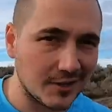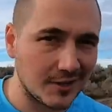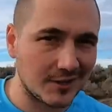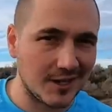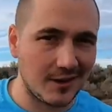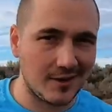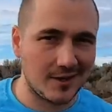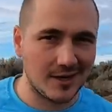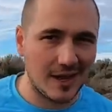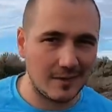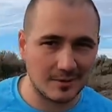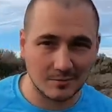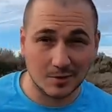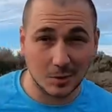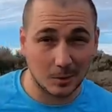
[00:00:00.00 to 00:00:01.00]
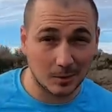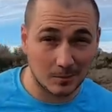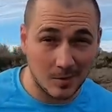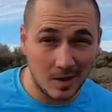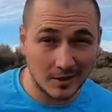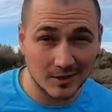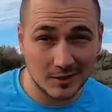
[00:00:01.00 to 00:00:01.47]
so this area could have some total
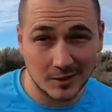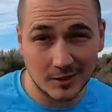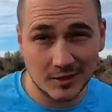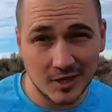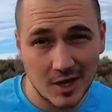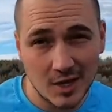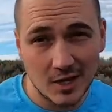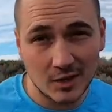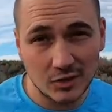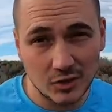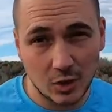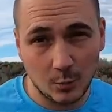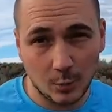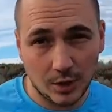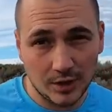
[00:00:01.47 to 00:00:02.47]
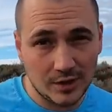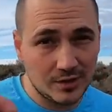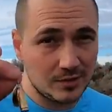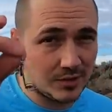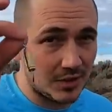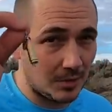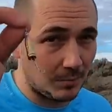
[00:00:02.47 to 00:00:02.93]
monsters. So we're gonna
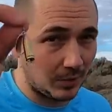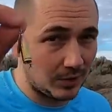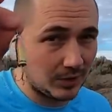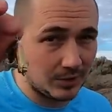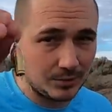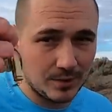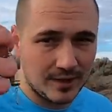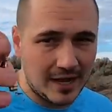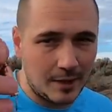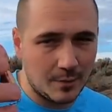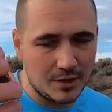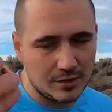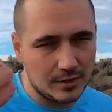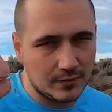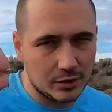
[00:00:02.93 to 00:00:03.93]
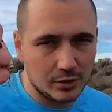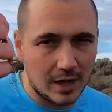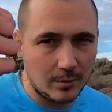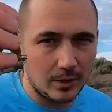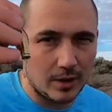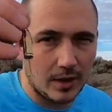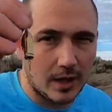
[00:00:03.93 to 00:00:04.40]
use the bullet lure now. We do have a
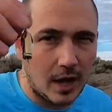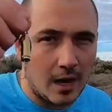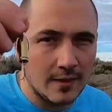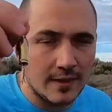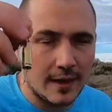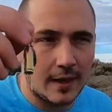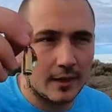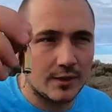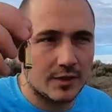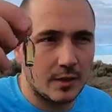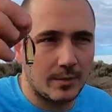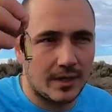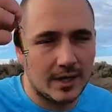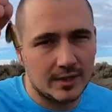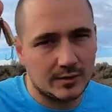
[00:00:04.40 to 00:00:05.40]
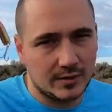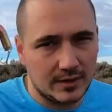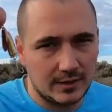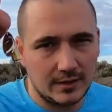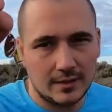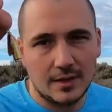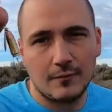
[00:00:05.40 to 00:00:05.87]
treble hook on there, so because
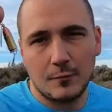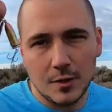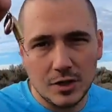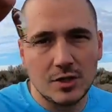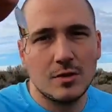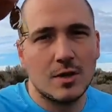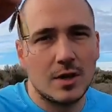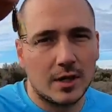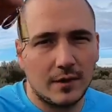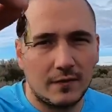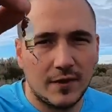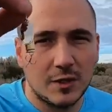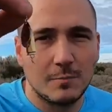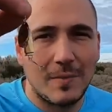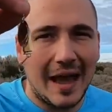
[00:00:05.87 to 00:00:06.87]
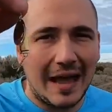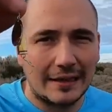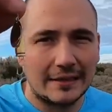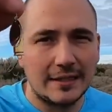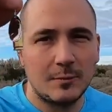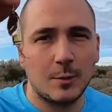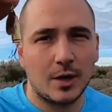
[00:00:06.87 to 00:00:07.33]
if we do hook a fish
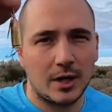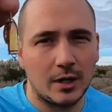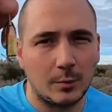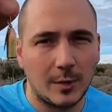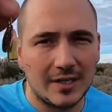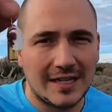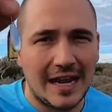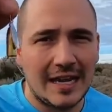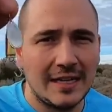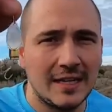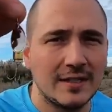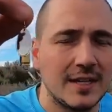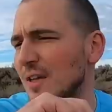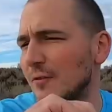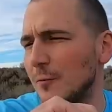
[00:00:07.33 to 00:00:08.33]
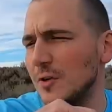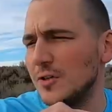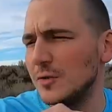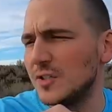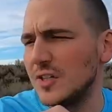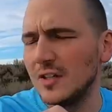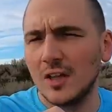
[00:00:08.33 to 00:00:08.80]
badly, we're gonna retain it. If we
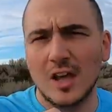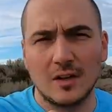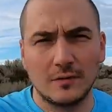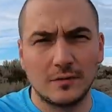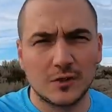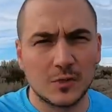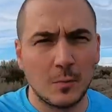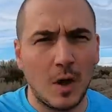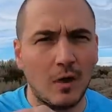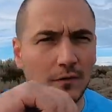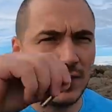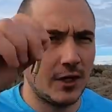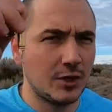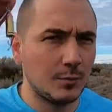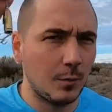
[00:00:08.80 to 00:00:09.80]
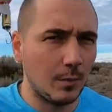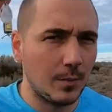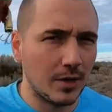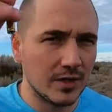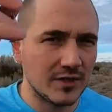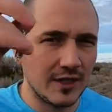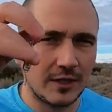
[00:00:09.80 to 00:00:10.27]
do see a lot of small fish, we'll
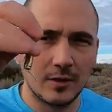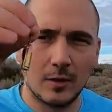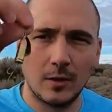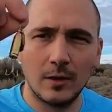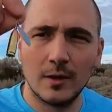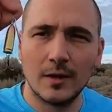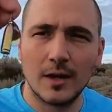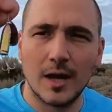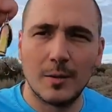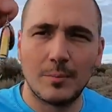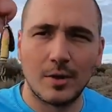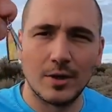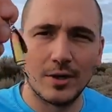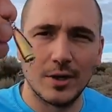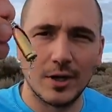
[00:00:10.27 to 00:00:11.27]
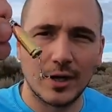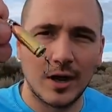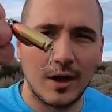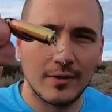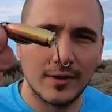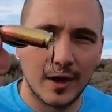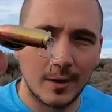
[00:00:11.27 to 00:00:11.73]
put a single uh, point hook
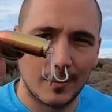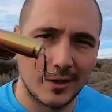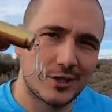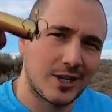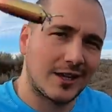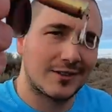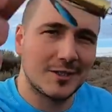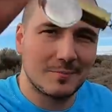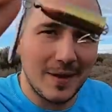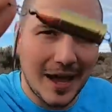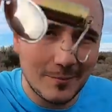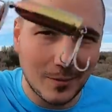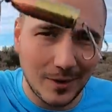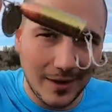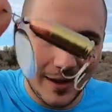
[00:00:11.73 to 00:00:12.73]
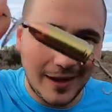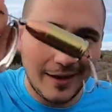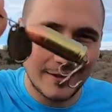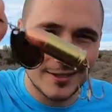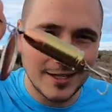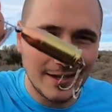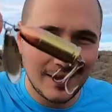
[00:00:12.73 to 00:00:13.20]
on there. But check this bad boy
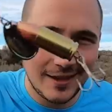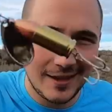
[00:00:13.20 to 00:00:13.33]
out.